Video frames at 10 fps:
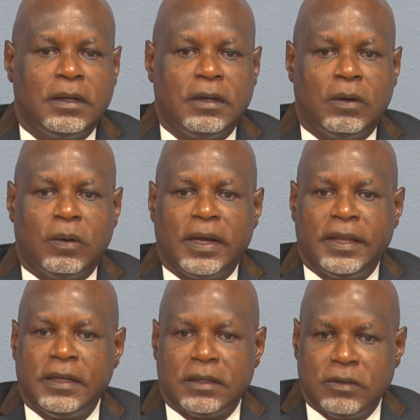or
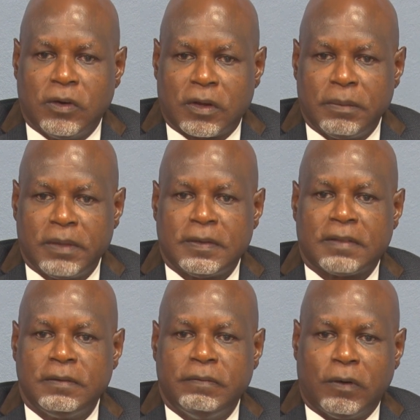any other documents
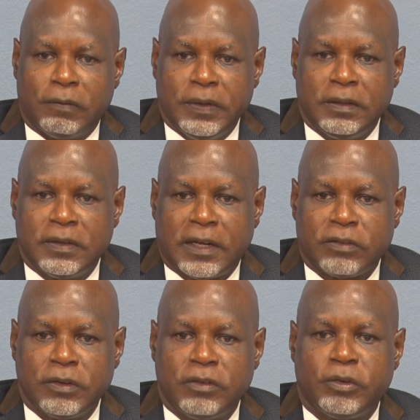that's involved in
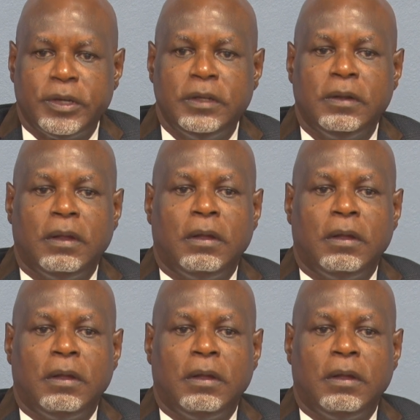international trade,